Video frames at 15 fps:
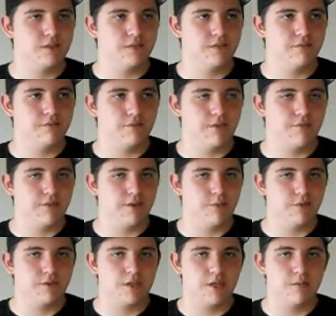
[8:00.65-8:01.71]
the
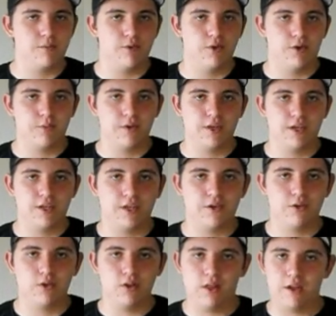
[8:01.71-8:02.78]
event was kind of boring. We didn't get
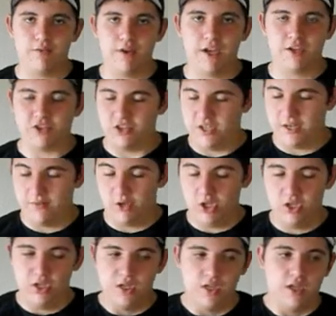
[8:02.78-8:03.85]
a whole lot of action out of it.
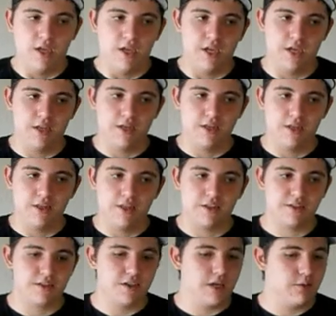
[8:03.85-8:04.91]
And
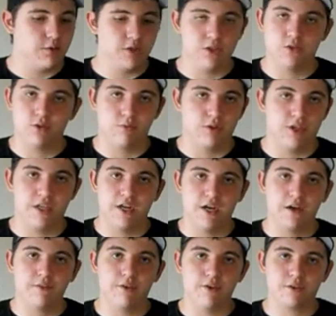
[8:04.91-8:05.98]
that's not what you normally get
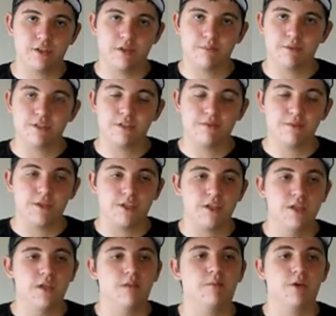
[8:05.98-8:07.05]
out of Airsoft Pacific.
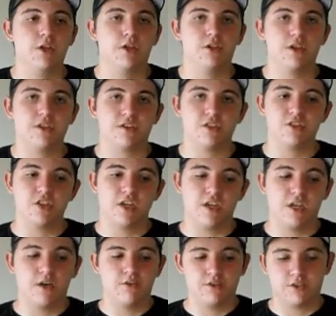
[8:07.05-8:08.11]
But you guys can check it
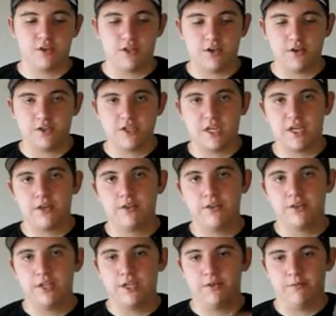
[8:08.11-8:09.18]
out. Just click our
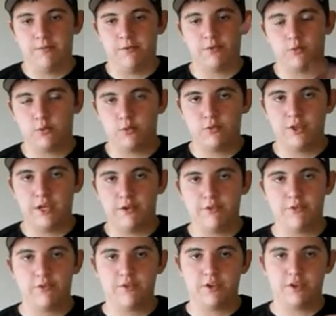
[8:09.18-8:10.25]
channel and then scroll down
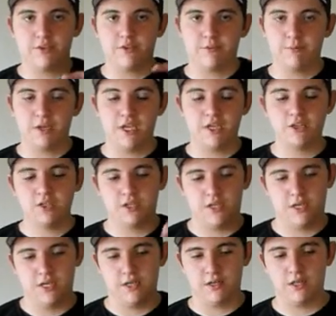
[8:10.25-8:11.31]
as soon as you get to the page
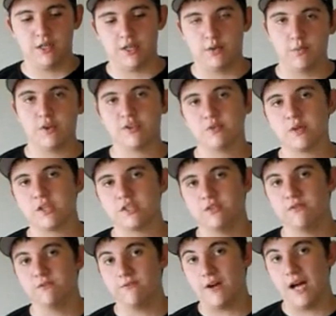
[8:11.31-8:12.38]
and click
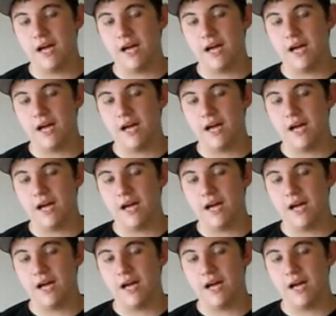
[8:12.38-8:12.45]
Resurrection 5.